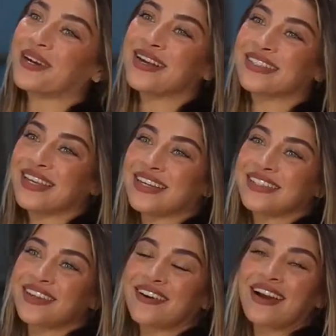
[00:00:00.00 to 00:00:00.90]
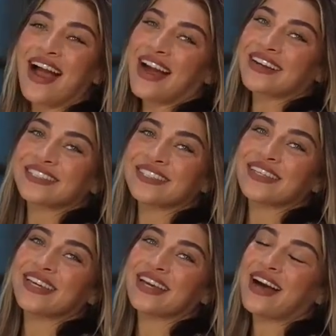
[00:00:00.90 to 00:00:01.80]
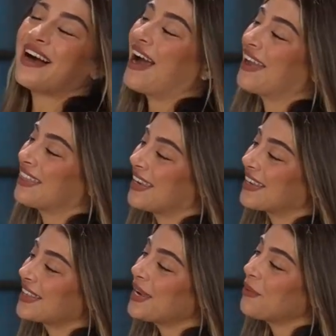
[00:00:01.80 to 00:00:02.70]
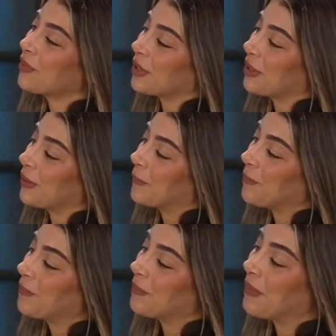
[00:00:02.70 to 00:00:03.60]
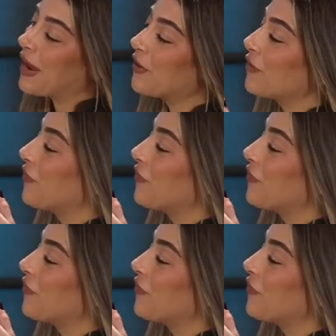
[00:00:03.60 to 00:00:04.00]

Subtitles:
dresses are actually, I think they were my